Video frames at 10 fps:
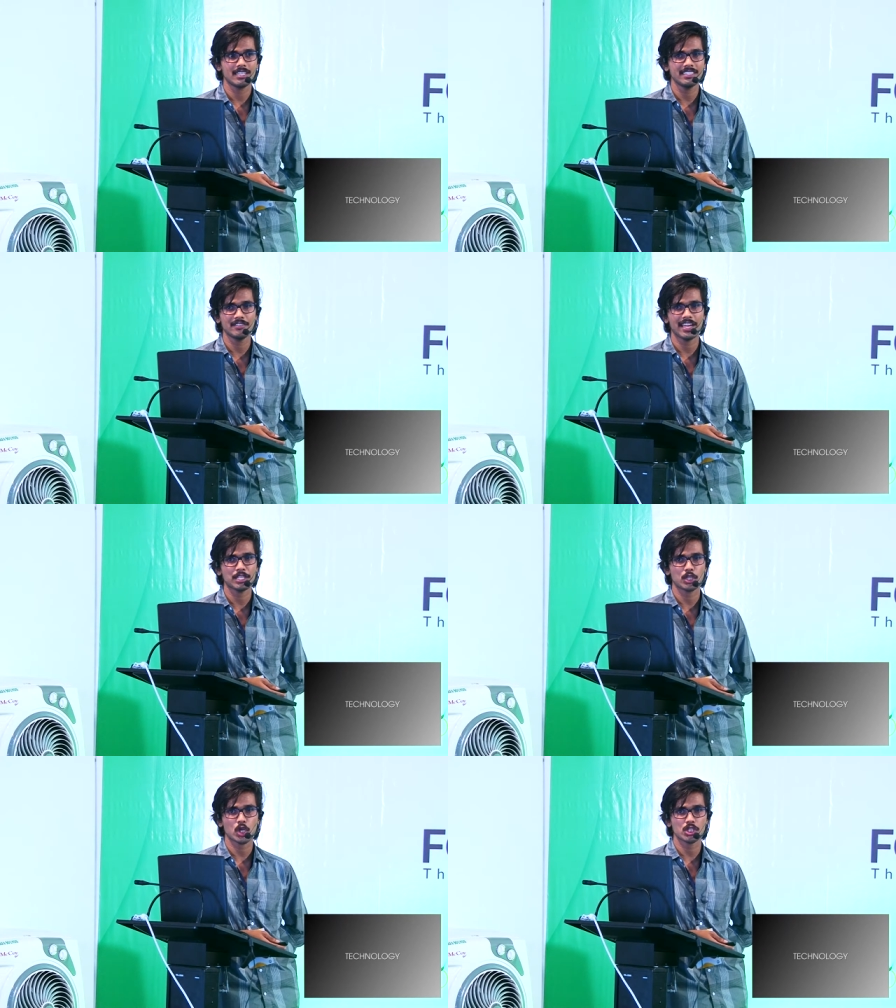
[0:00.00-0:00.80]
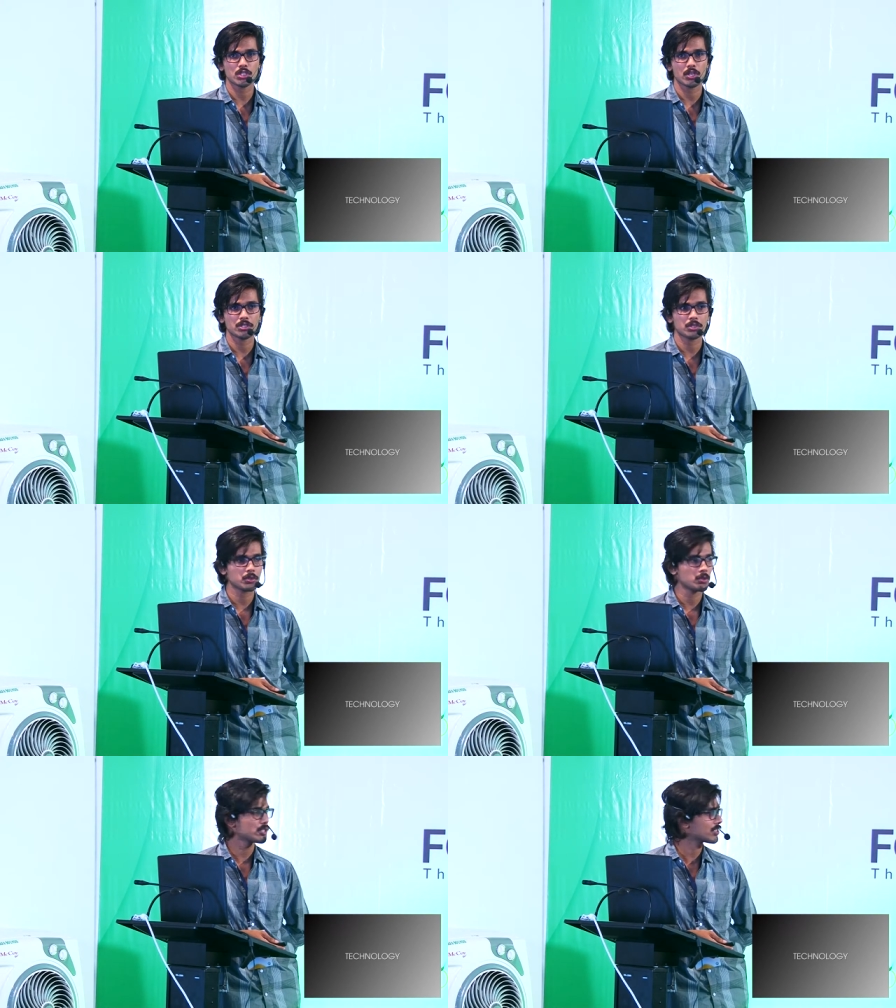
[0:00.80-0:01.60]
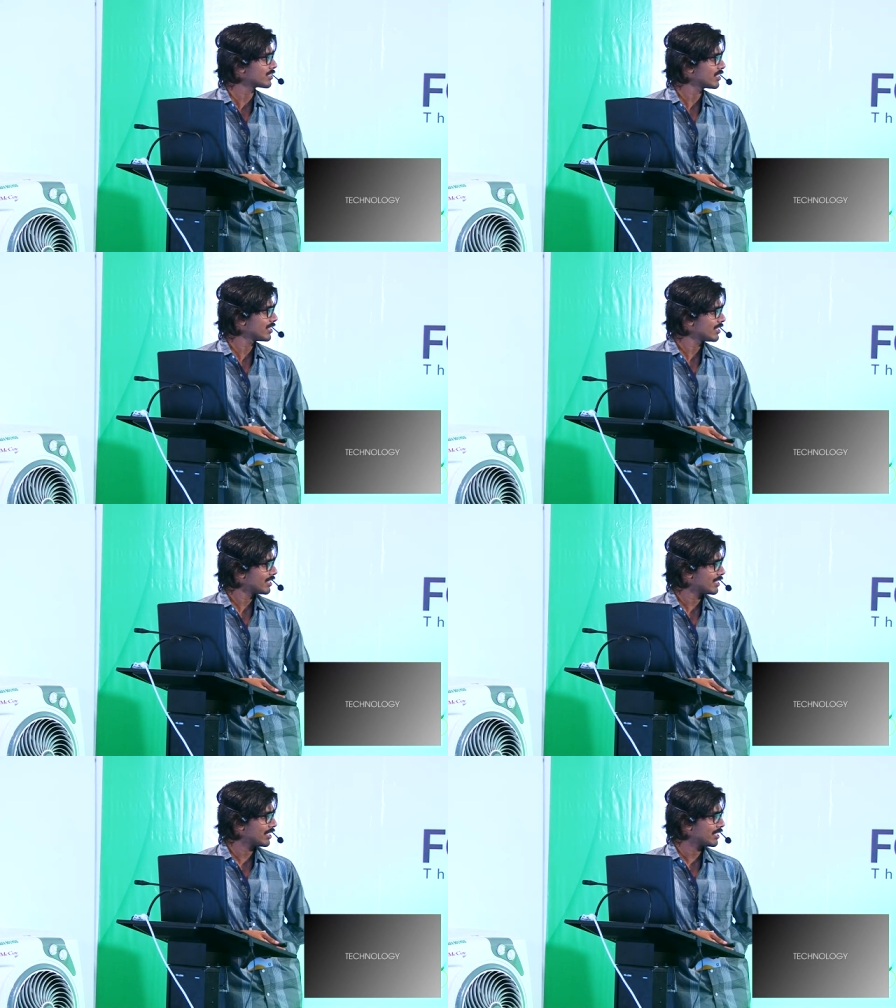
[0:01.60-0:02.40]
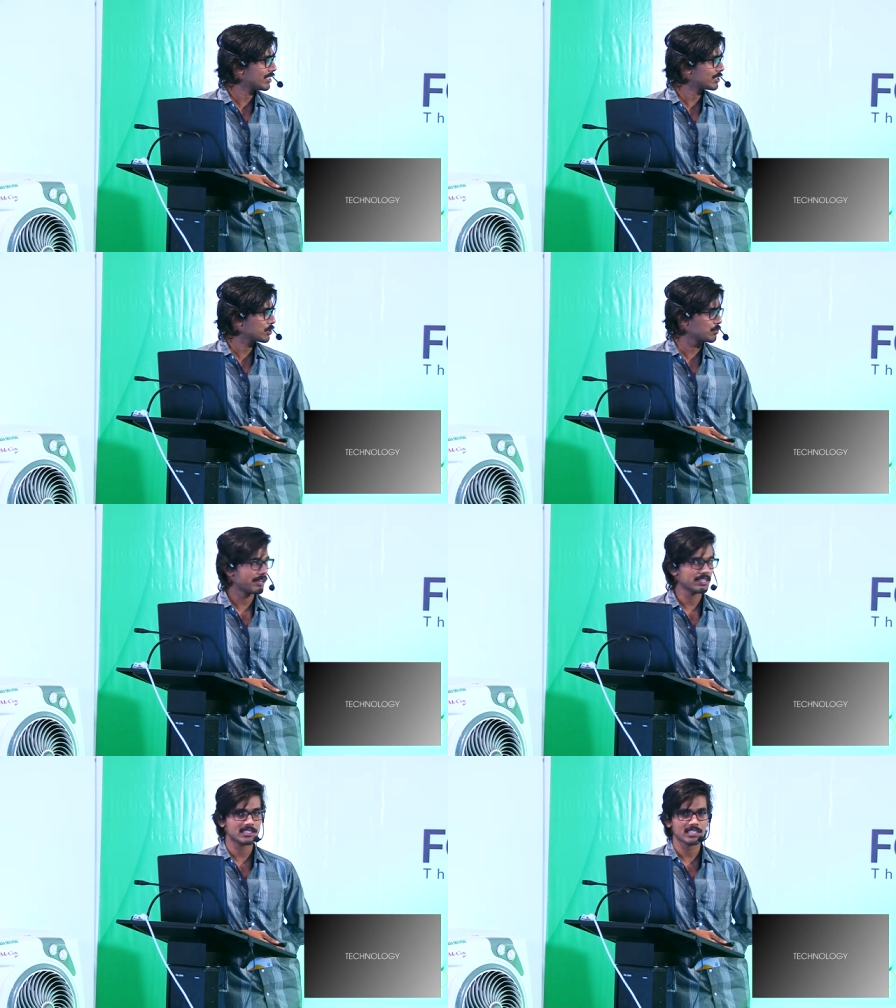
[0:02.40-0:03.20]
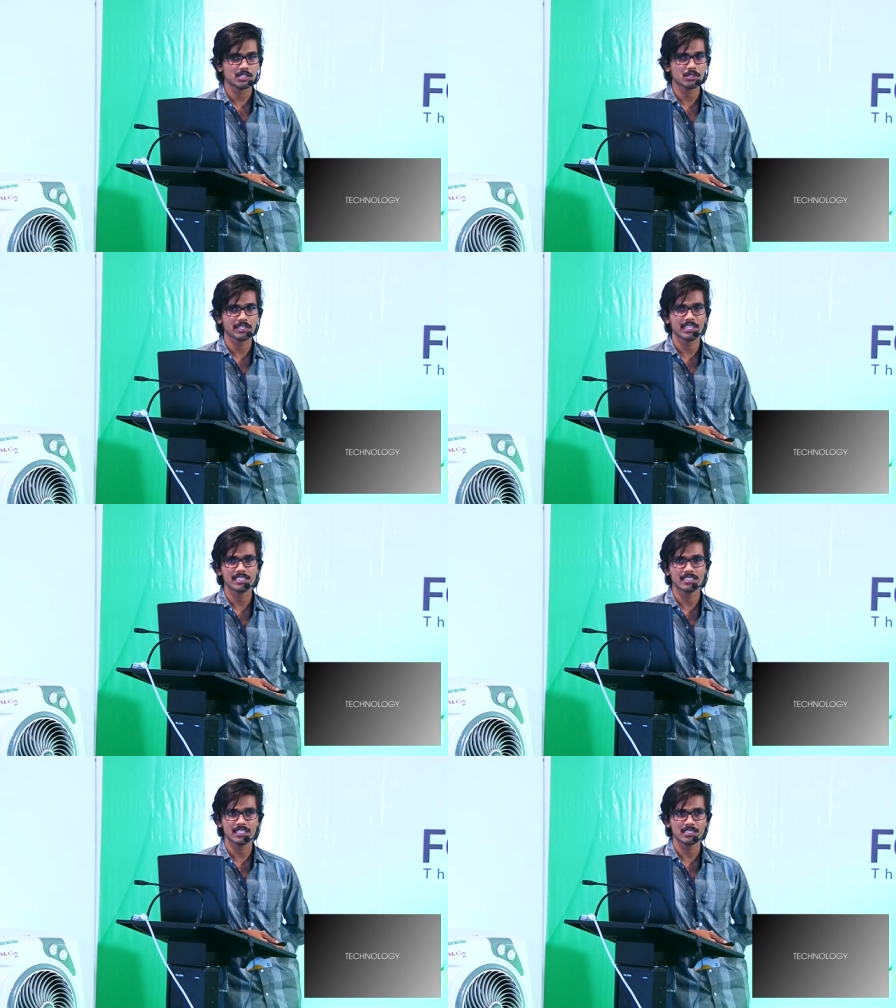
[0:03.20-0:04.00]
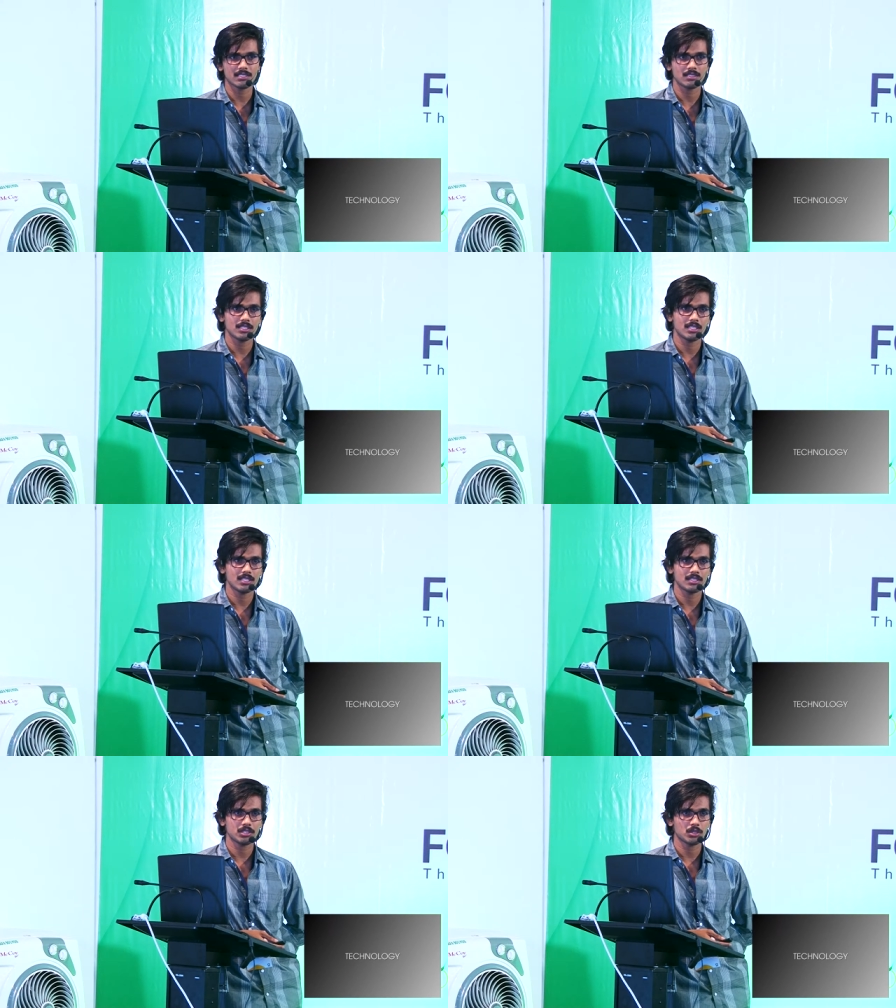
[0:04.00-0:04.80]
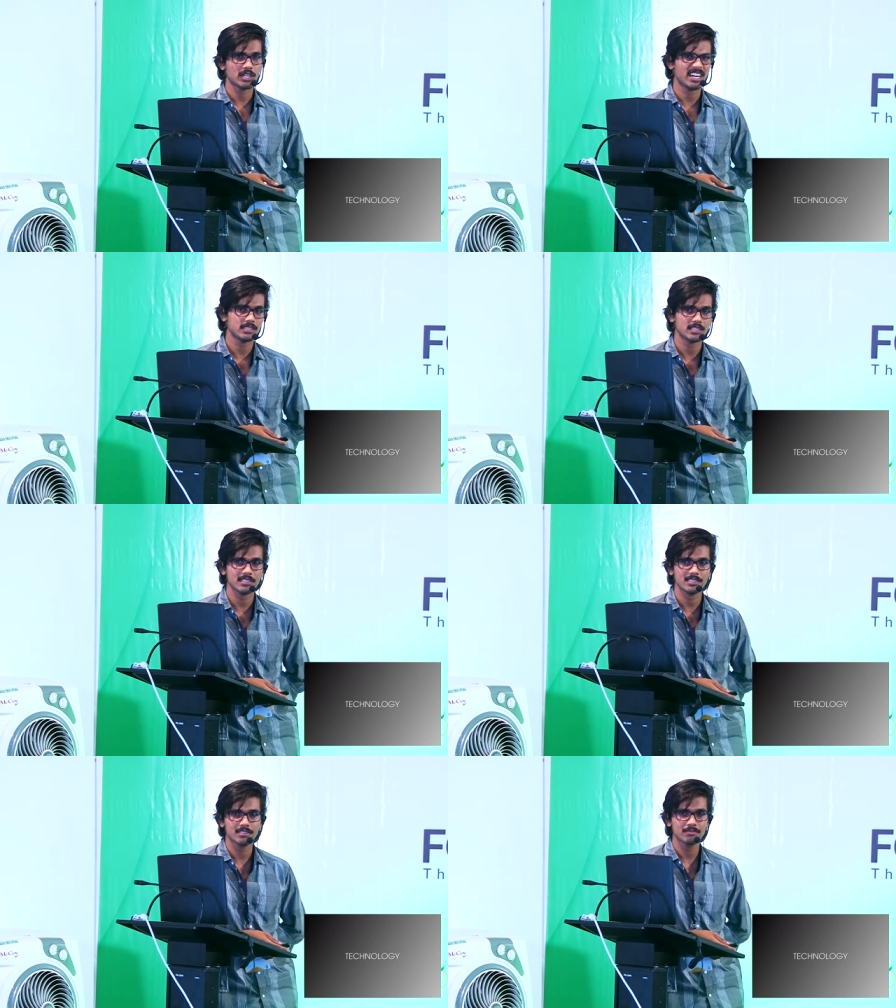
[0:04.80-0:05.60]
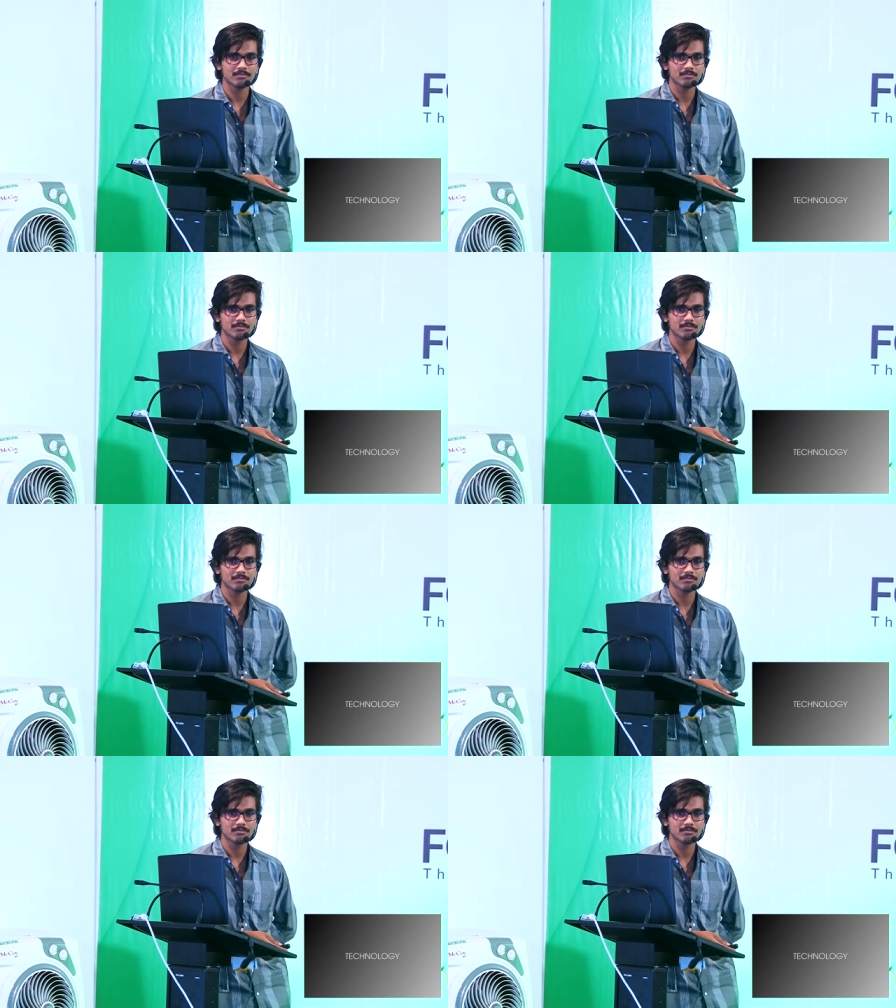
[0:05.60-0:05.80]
we had stone, stone tools to make things, to kill things, to cut things